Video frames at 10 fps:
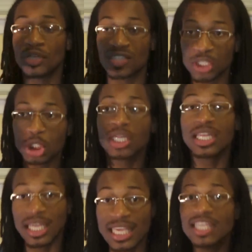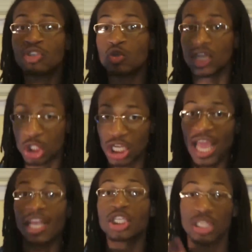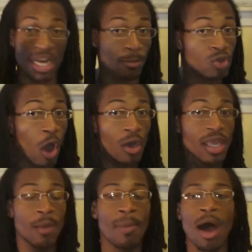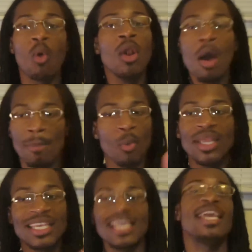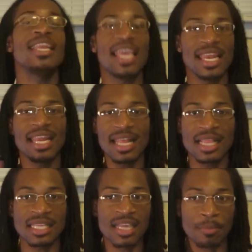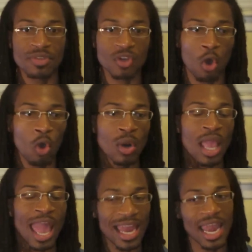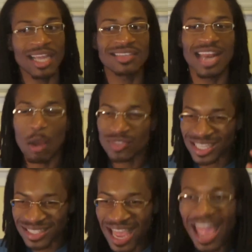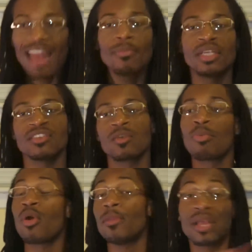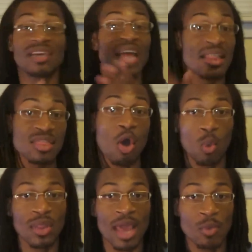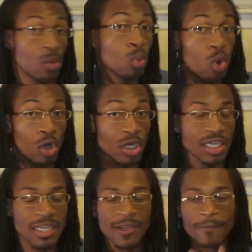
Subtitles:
potentially lead to the challenge that I'm talking about, but we didn't get it in this episode. And like I said, I was a tad bit disappointed because I thought that we would.